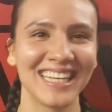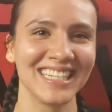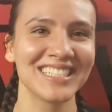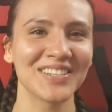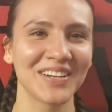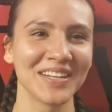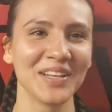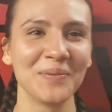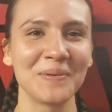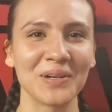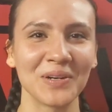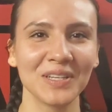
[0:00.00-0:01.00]
they start a
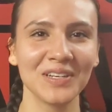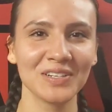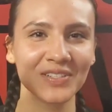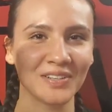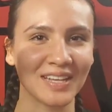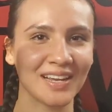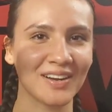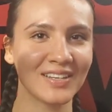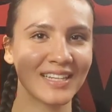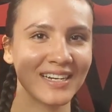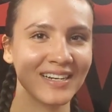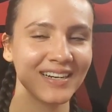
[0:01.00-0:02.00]
little bit earlier, so they
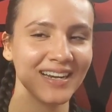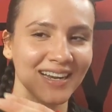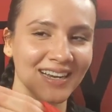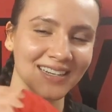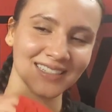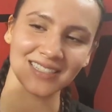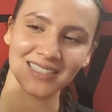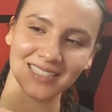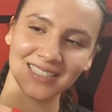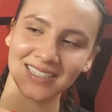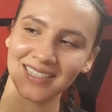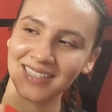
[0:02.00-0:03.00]
are there. Mm. I
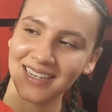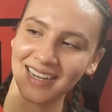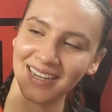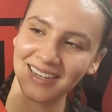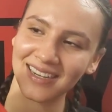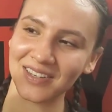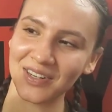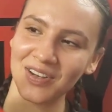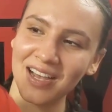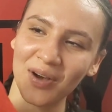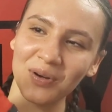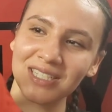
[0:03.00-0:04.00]
just, I don't
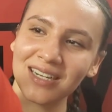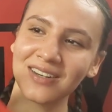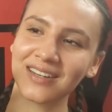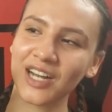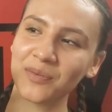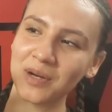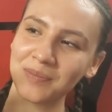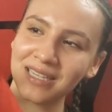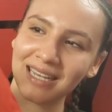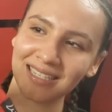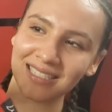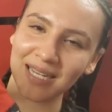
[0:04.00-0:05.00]
know. I wish I could have come up
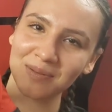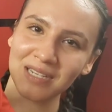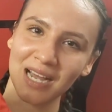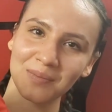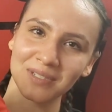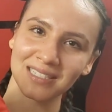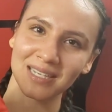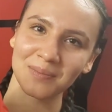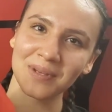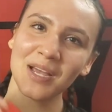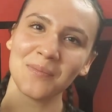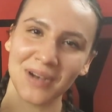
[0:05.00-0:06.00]
at that same time as
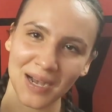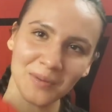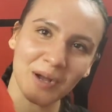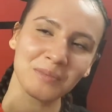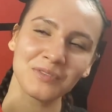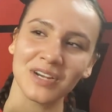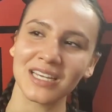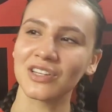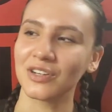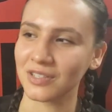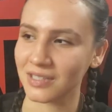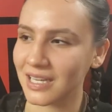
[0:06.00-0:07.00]
them, but I'm coming right.
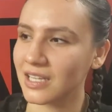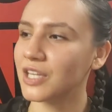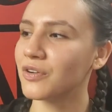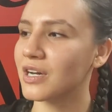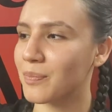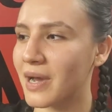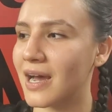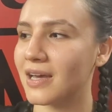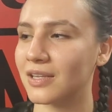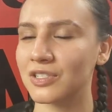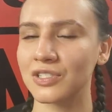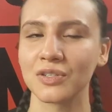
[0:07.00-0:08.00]
there, like clearing a
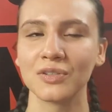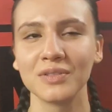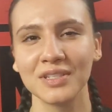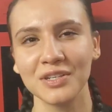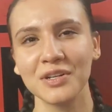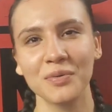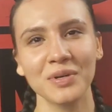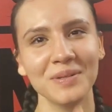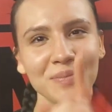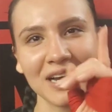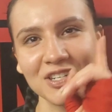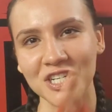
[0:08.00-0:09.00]
path. So you know
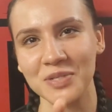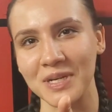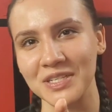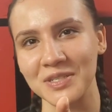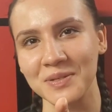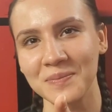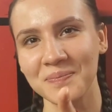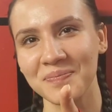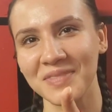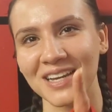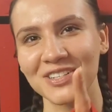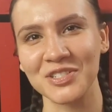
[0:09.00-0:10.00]
what? I changed my answer.
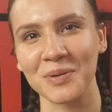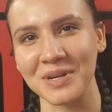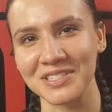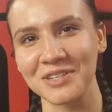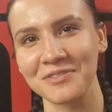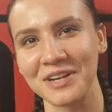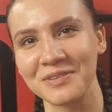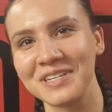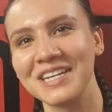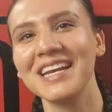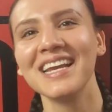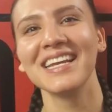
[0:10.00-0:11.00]
I just talked myself out of
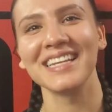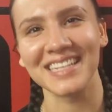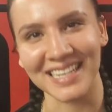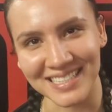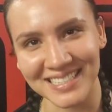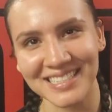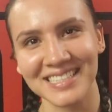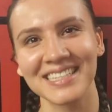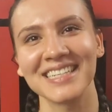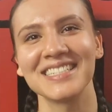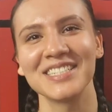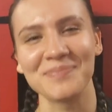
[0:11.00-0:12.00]
it. Yes,
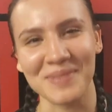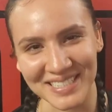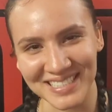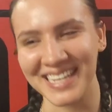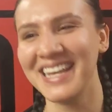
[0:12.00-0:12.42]
this is the best